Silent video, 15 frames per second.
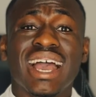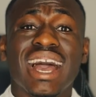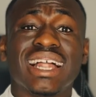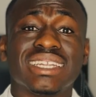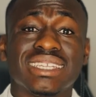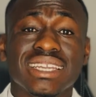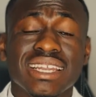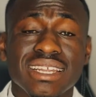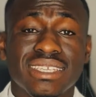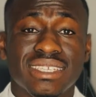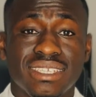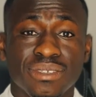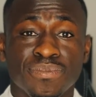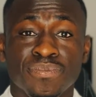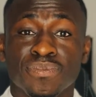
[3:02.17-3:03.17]
at
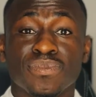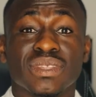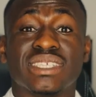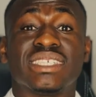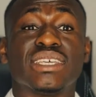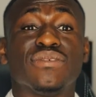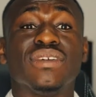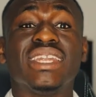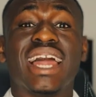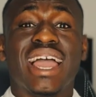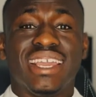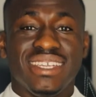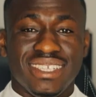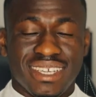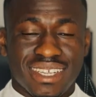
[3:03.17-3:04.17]
least 7
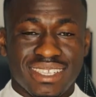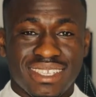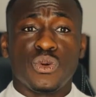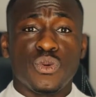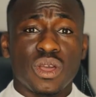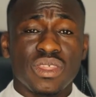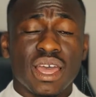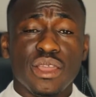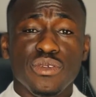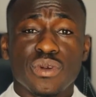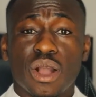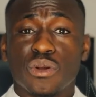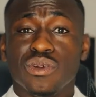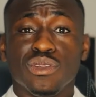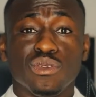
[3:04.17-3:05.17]
ideas, whether you
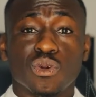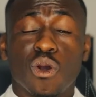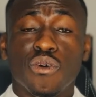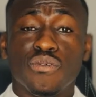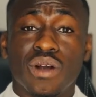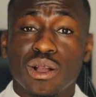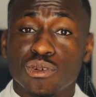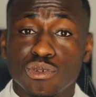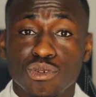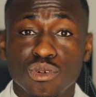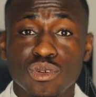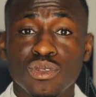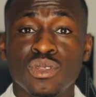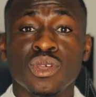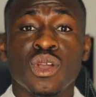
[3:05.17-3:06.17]
are going to offer
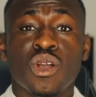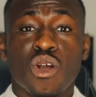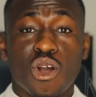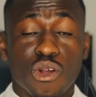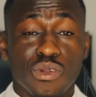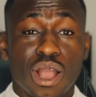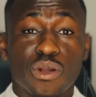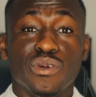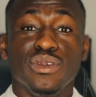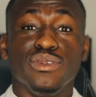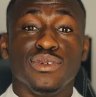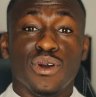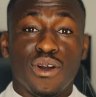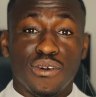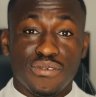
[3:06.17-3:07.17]
goods or you are going
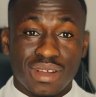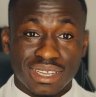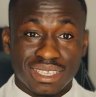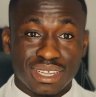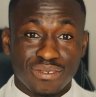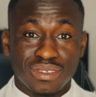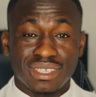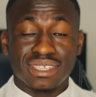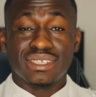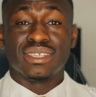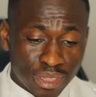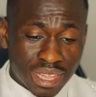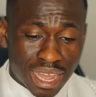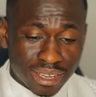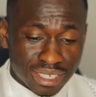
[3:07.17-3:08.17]
to offer services.
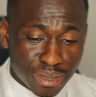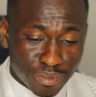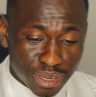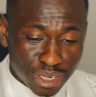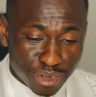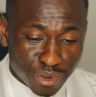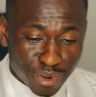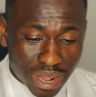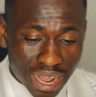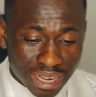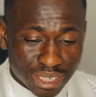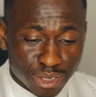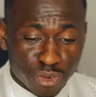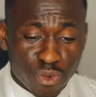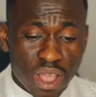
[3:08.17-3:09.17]
Now, somebody will
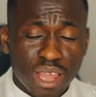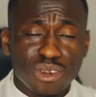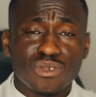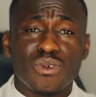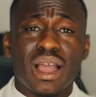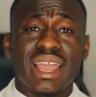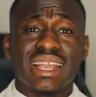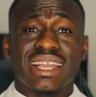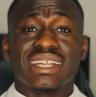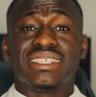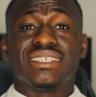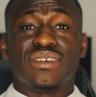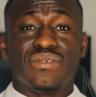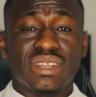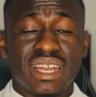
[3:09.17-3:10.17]
ask, where do I get
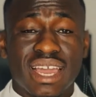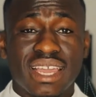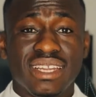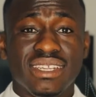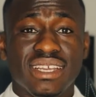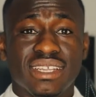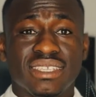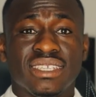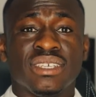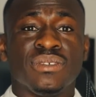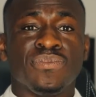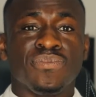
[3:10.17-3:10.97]
7 ideas?